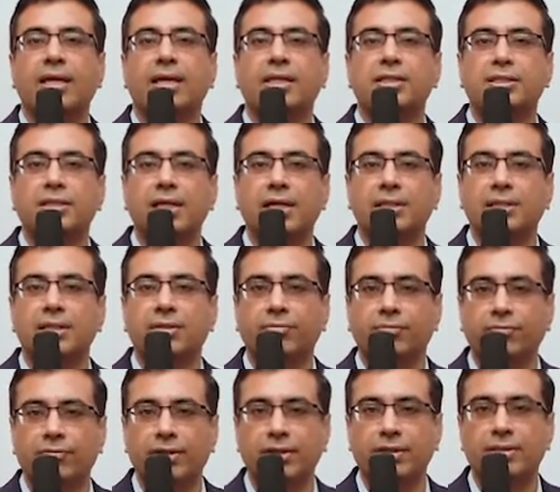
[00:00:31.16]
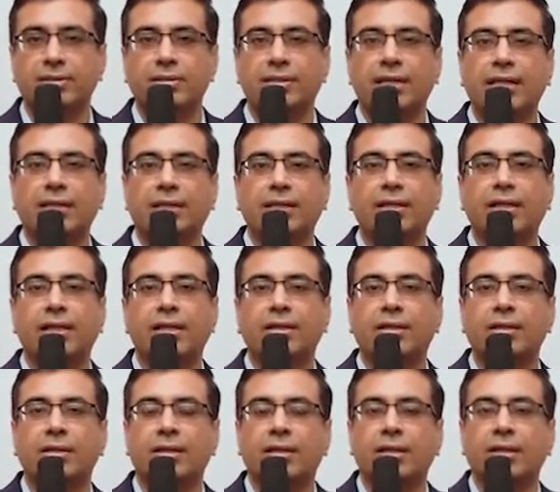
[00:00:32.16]
and charging fees rather
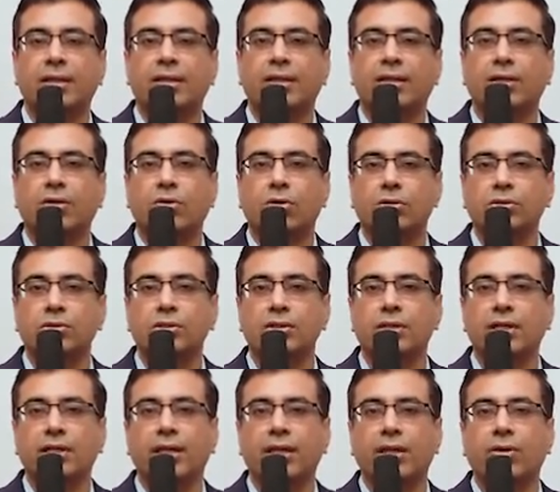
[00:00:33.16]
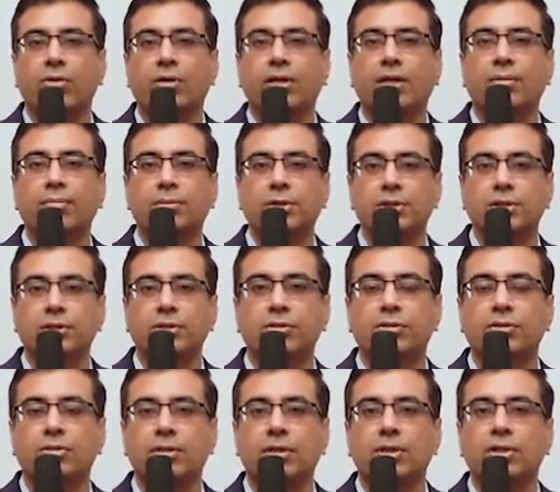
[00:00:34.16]
than concentrating on
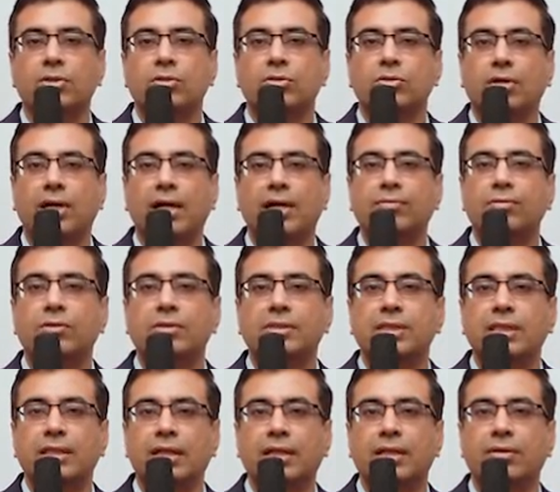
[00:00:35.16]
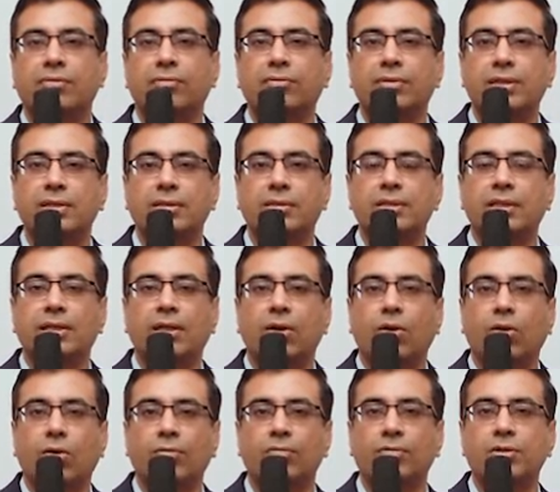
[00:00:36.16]
commissions. So I would say that we'll see a
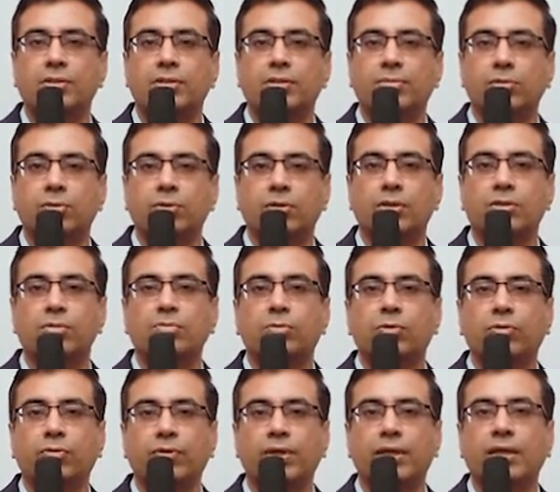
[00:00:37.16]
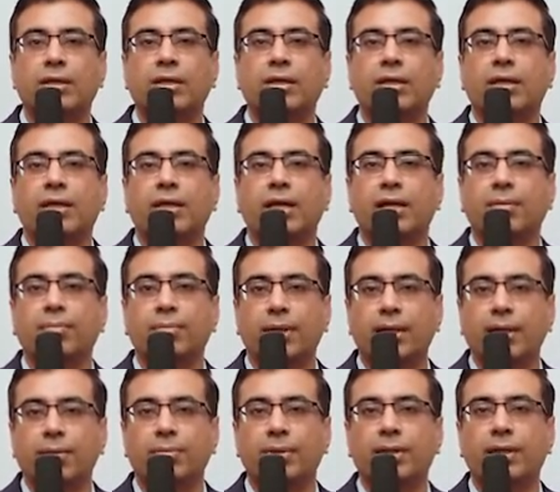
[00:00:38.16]
lot of distributors moving and
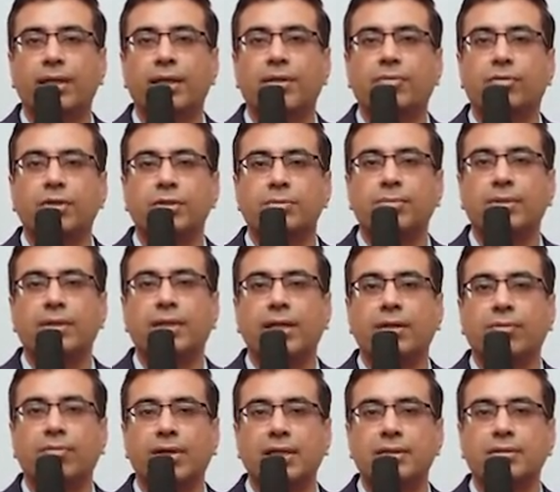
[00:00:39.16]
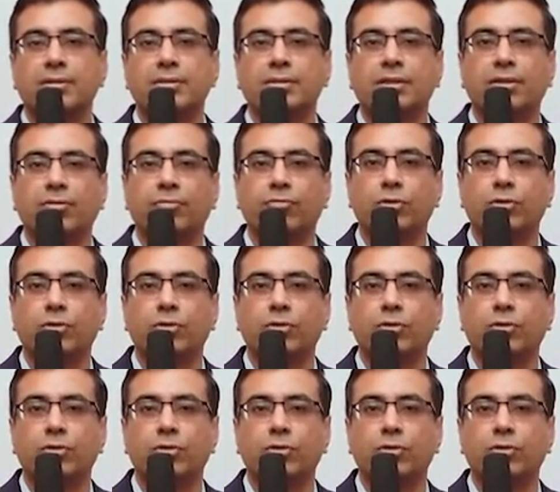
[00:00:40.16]
becoming investment advisors in the